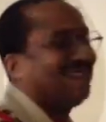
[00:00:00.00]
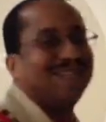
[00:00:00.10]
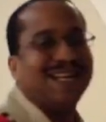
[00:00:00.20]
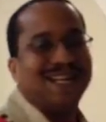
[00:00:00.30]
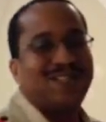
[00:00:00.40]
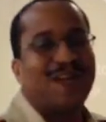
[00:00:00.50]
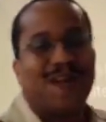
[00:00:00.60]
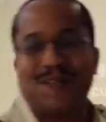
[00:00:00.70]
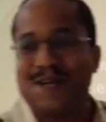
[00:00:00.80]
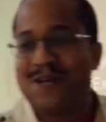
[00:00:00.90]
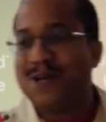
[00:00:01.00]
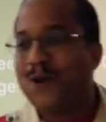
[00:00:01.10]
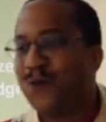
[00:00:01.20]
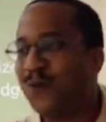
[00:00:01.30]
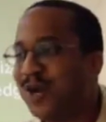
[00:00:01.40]
and tell the
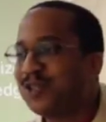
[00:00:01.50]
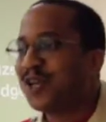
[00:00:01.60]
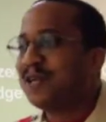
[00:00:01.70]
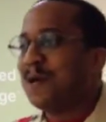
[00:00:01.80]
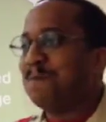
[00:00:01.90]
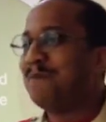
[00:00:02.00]
widget